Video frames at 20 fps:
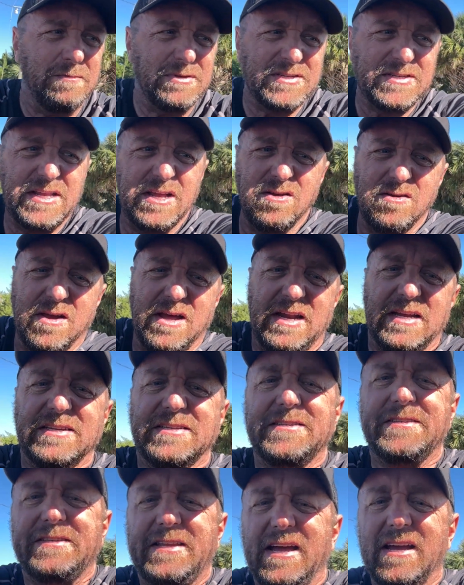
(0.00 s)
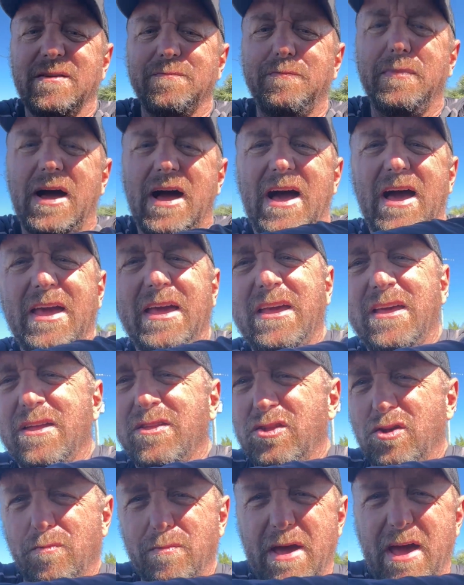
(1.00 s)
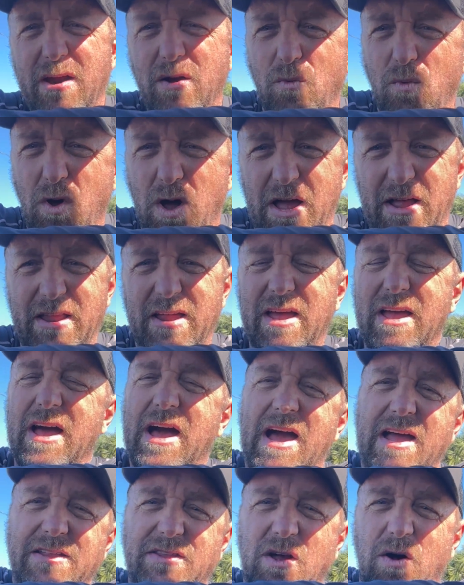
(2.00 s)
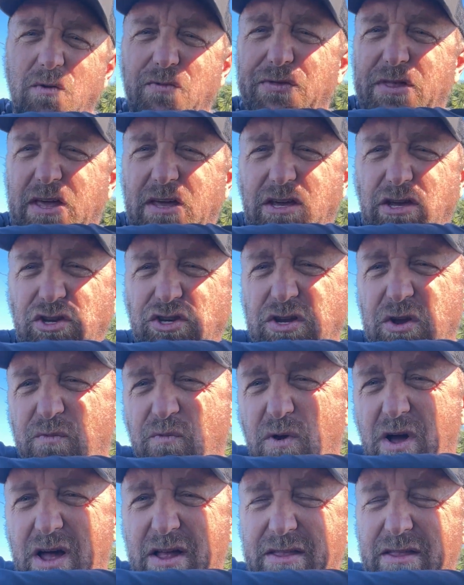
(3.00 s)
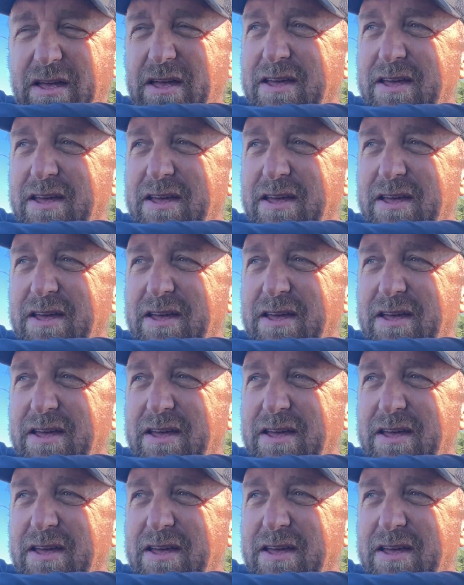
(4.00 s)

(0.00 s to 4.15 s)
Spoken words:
still gonna stick by no matter what. I don't think you should run